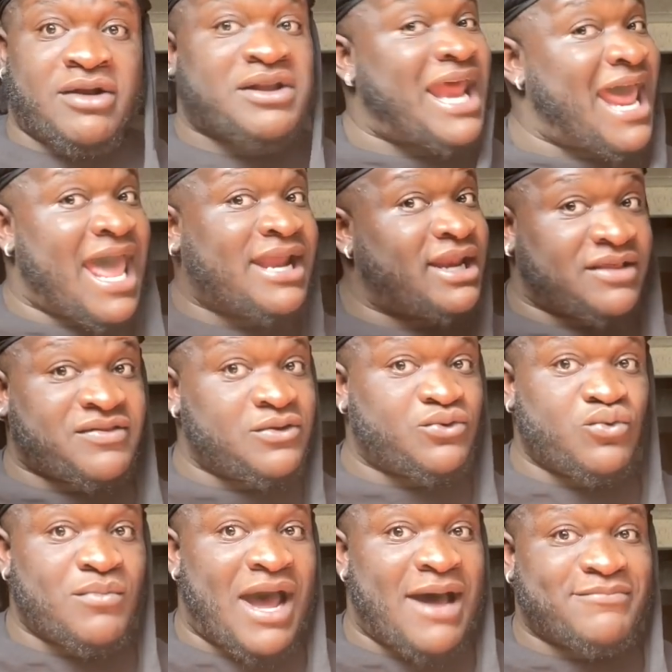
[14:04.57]
That had nothing to do
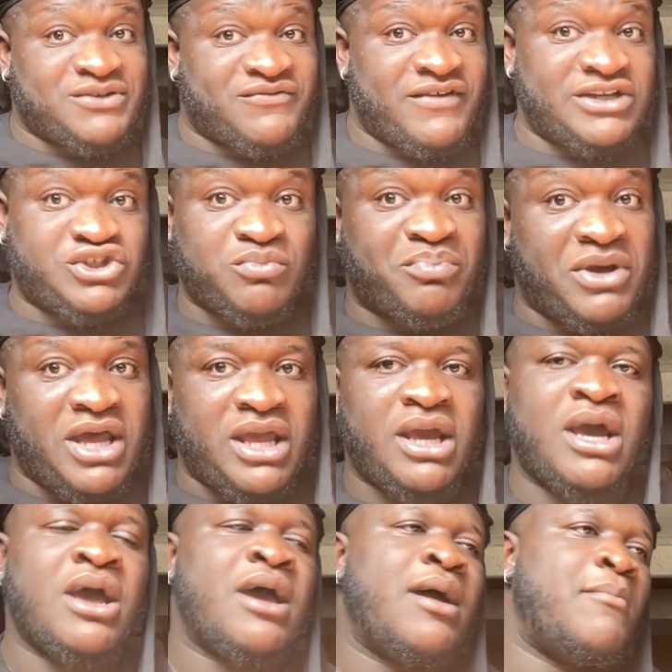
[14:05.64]
with my observation. But,
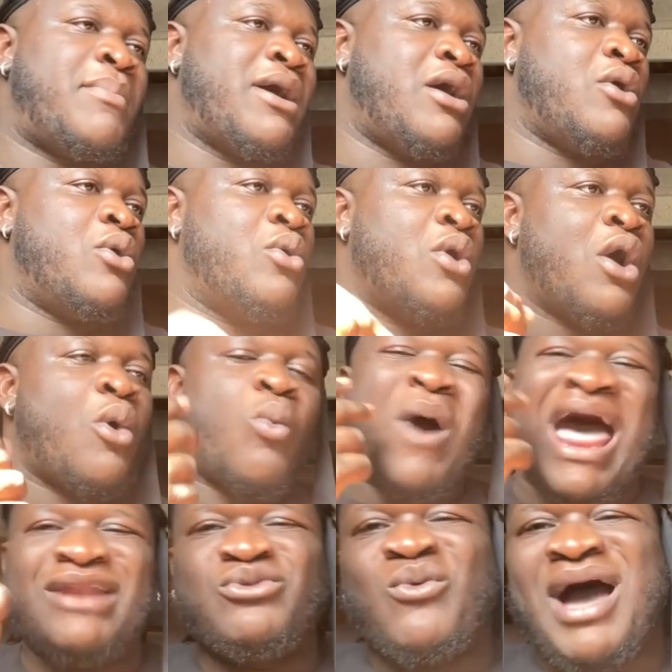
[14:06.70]
bro,
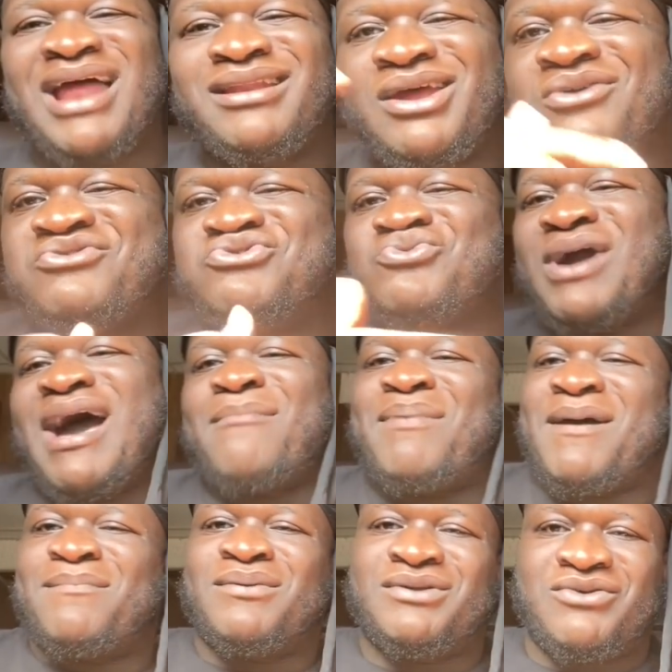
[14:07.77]
why do I know you got
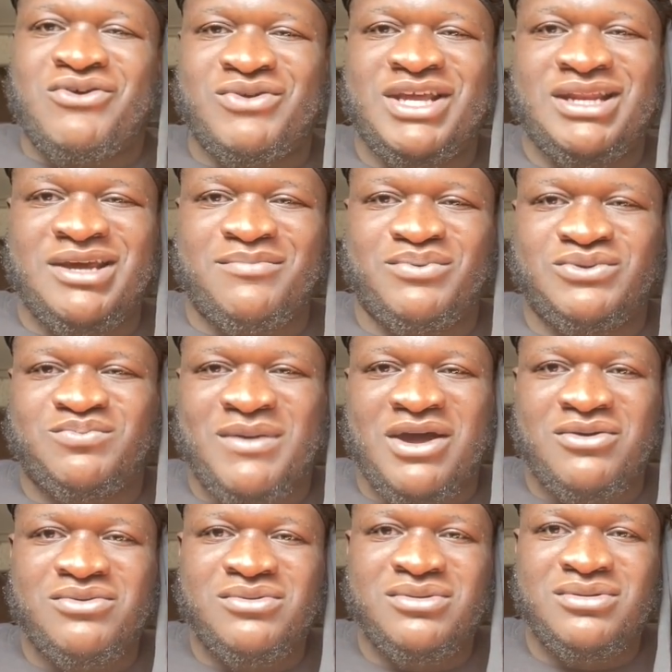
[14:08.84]
pepperoni nipples,
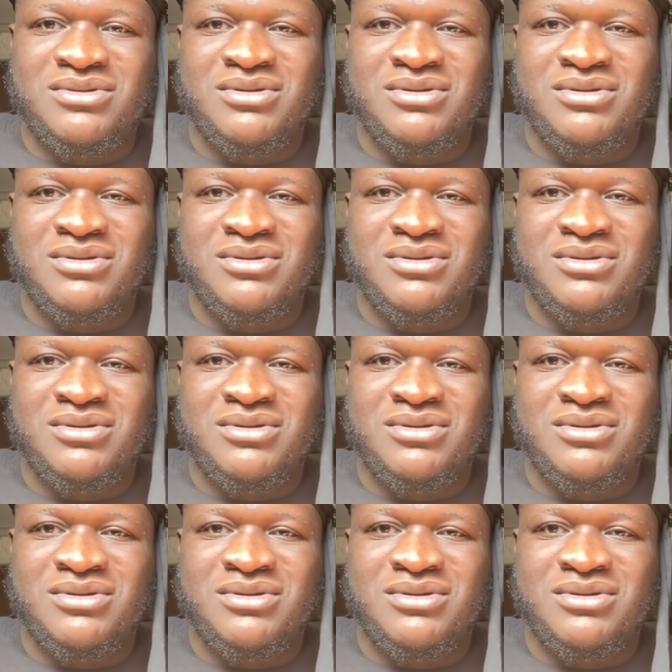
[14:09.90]
bro?